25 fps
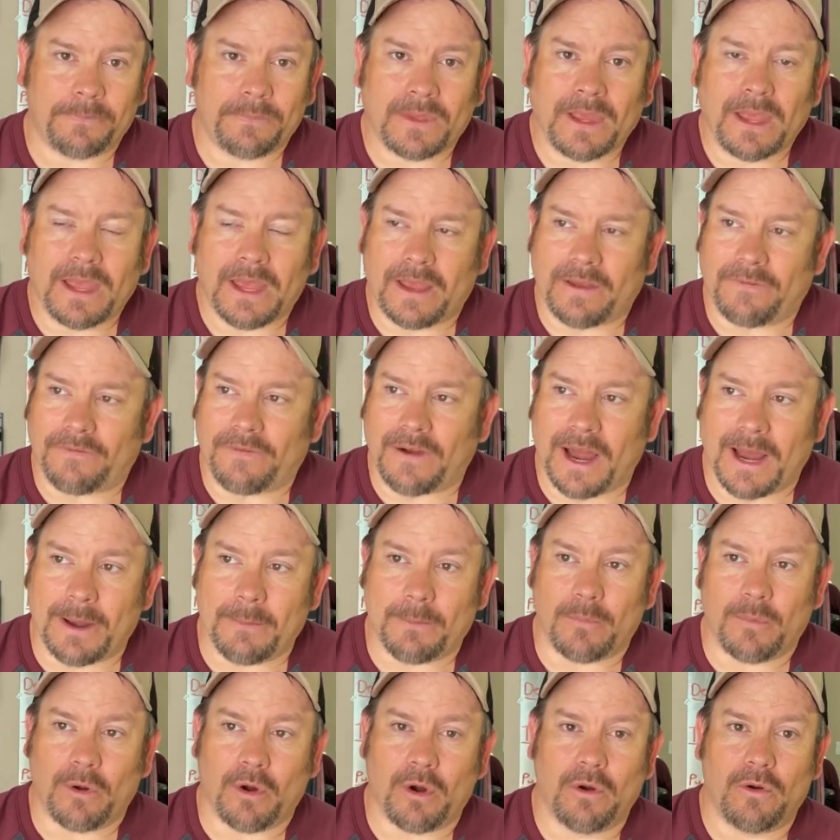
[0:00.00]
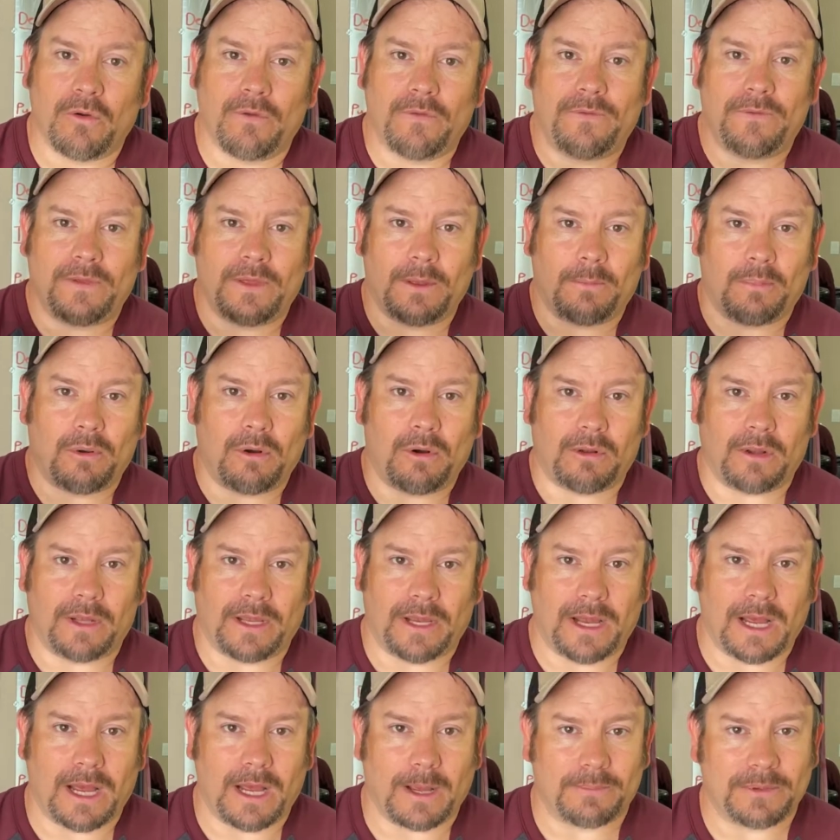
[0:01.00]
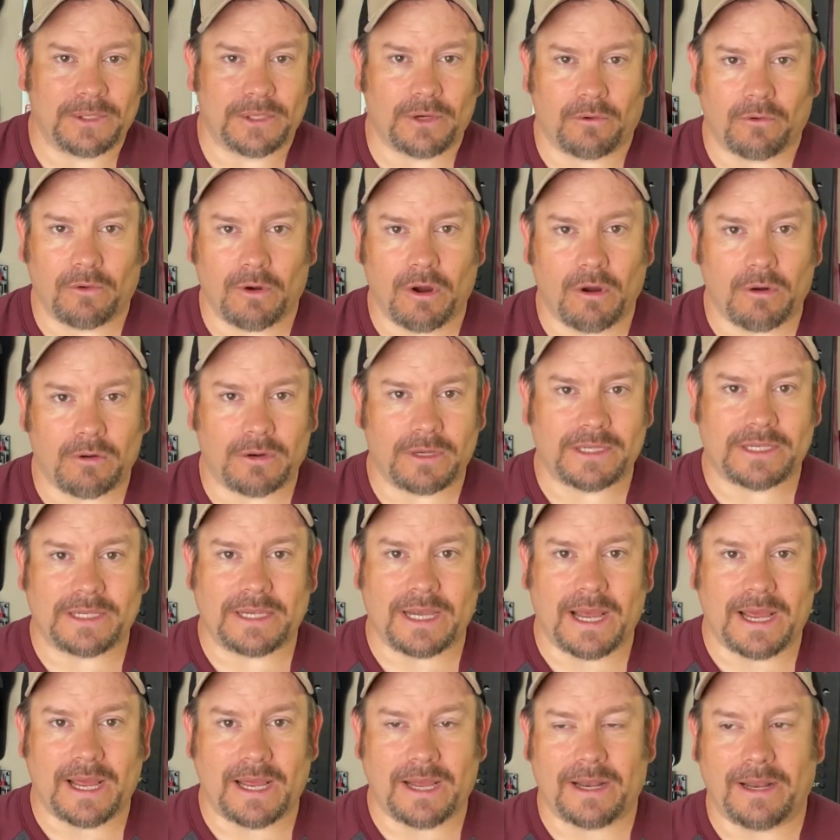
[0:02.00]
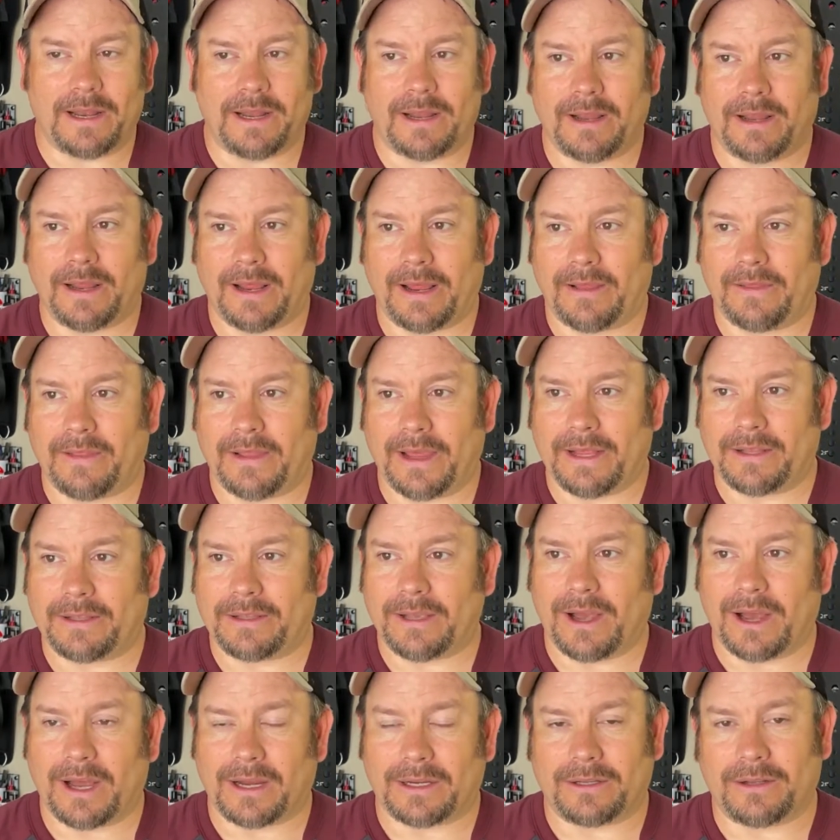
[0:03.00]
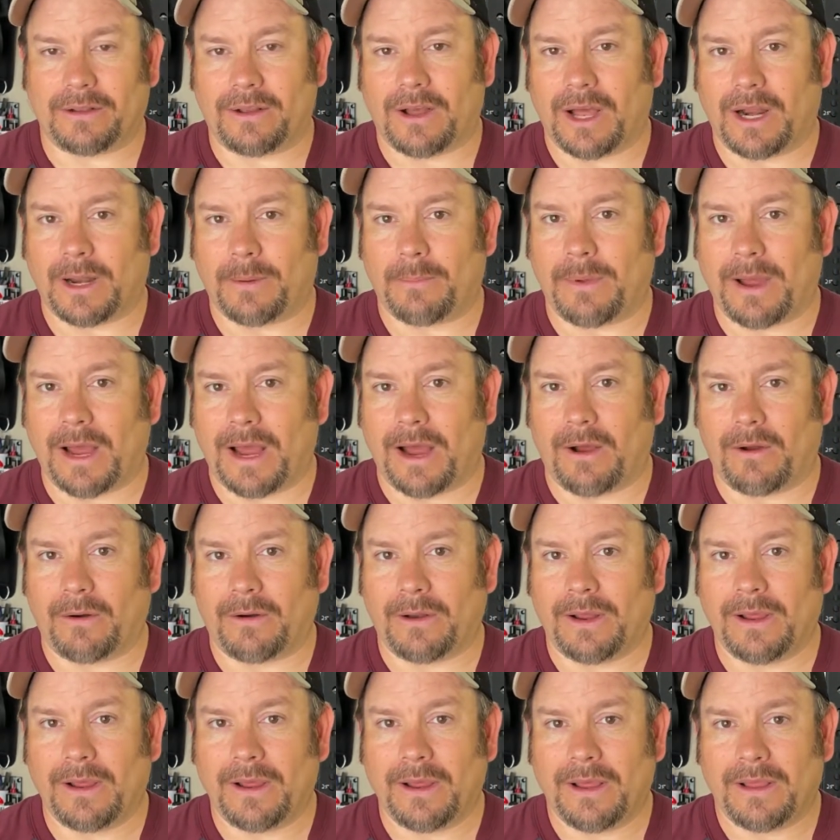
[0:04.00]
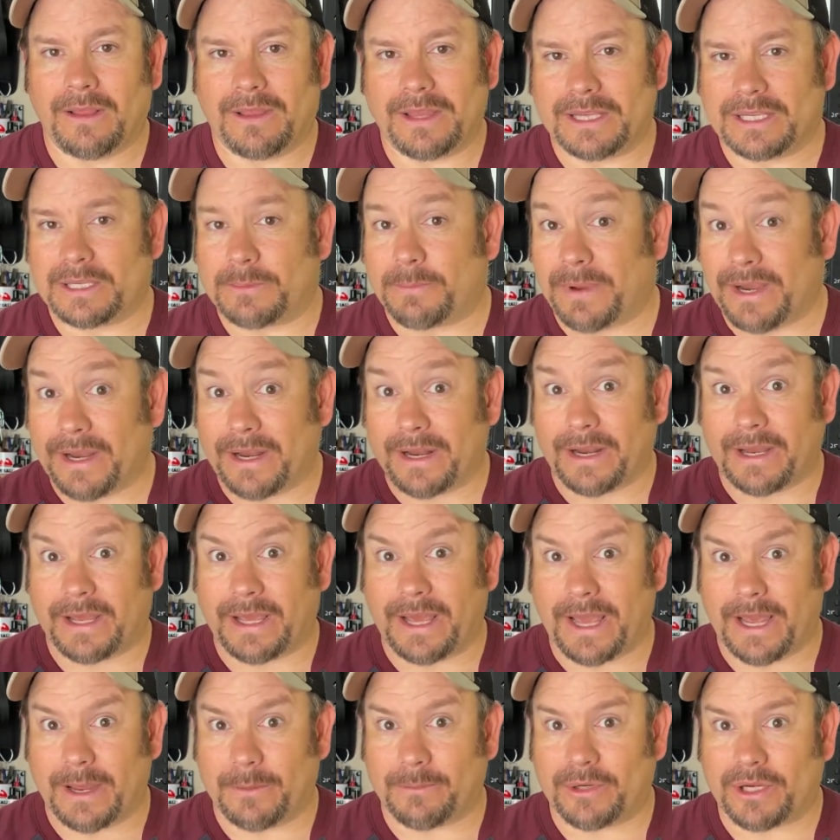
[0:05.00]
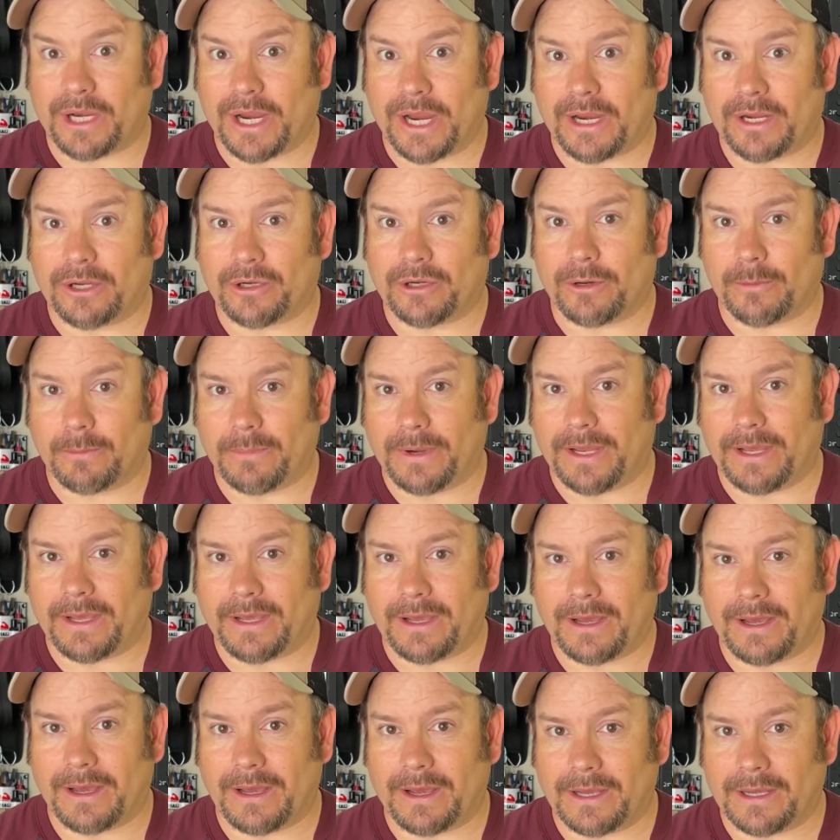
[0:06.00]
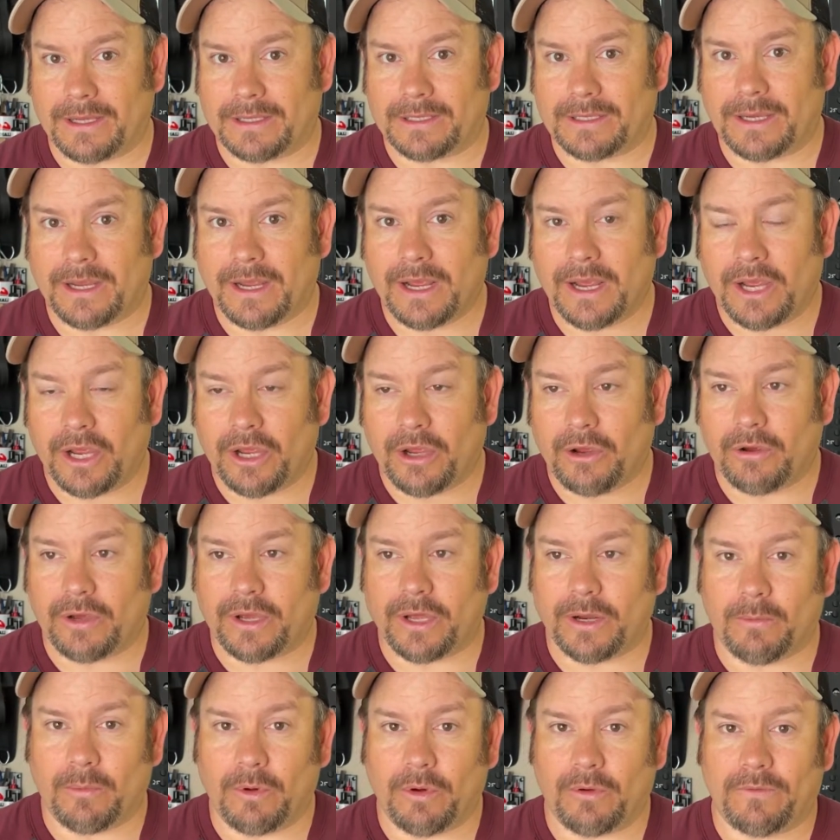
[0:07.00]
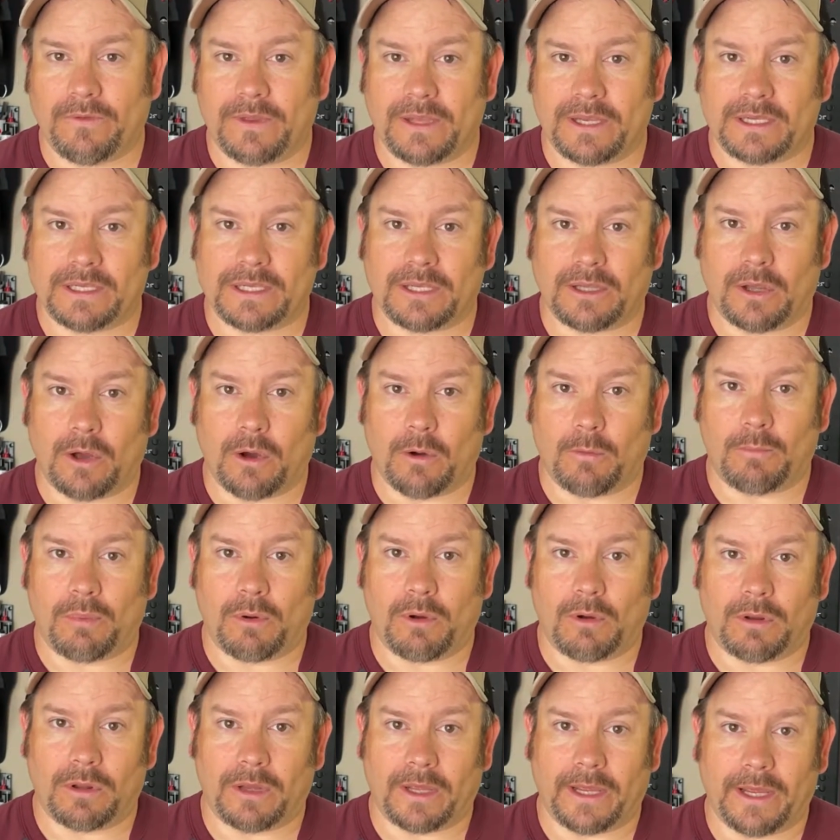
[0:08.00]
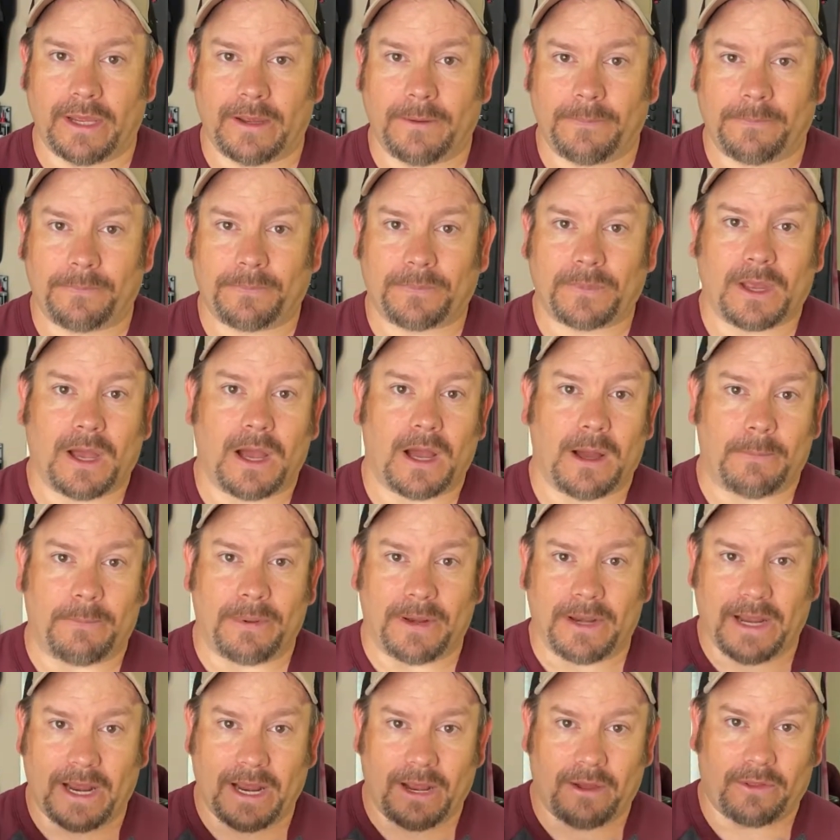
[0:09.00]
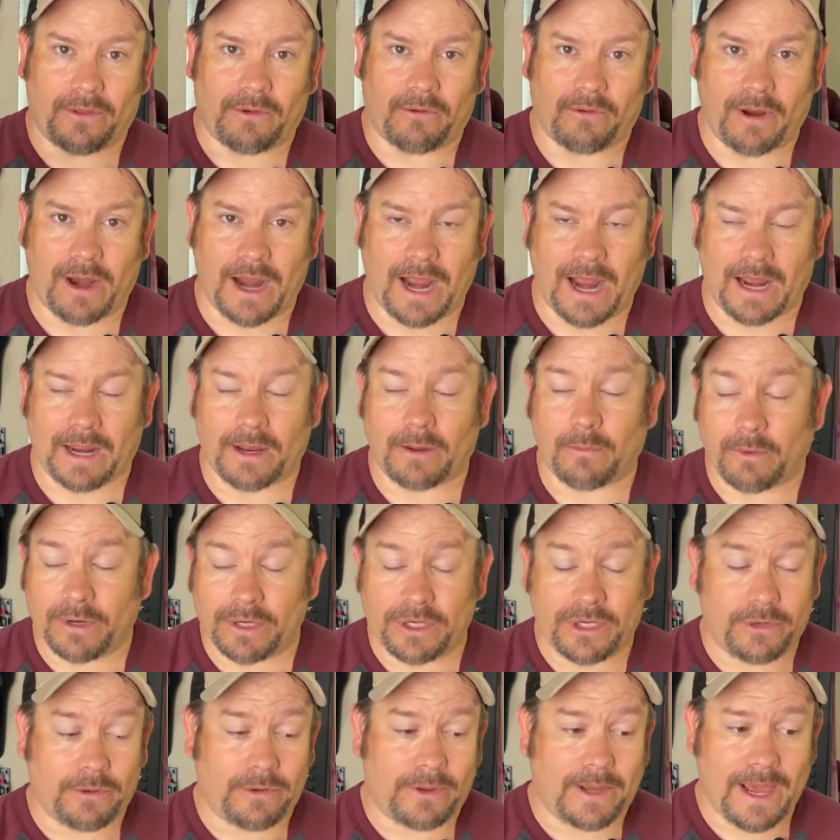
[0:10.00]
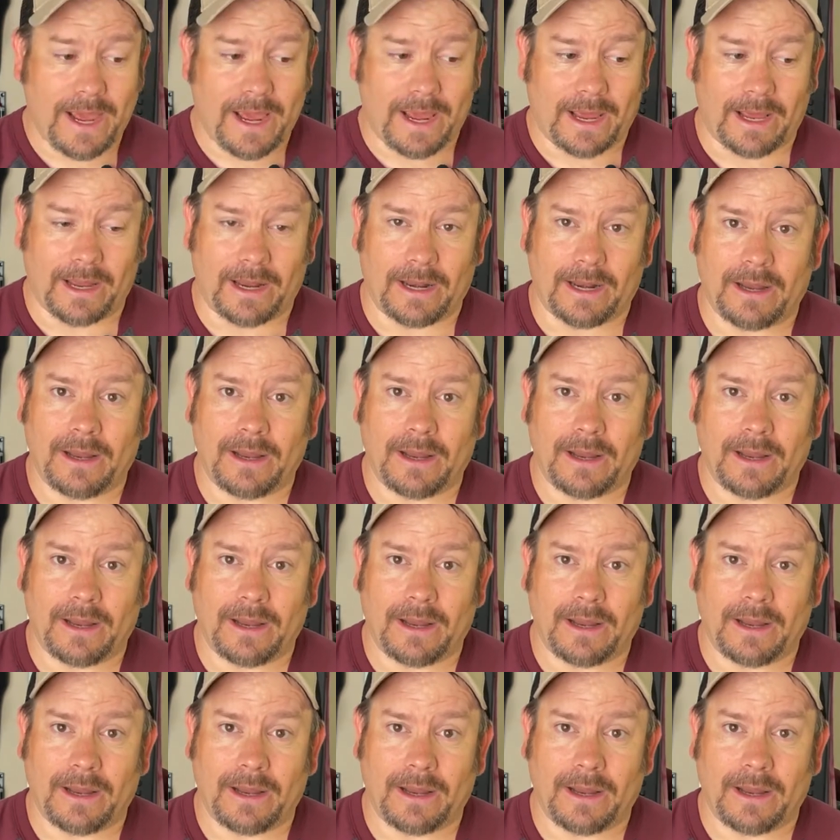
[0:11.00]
If I move the pulley up, so Rogue said, and they talked a lot about this being a game changer because you can move this low pulley up and down the rack, which you can.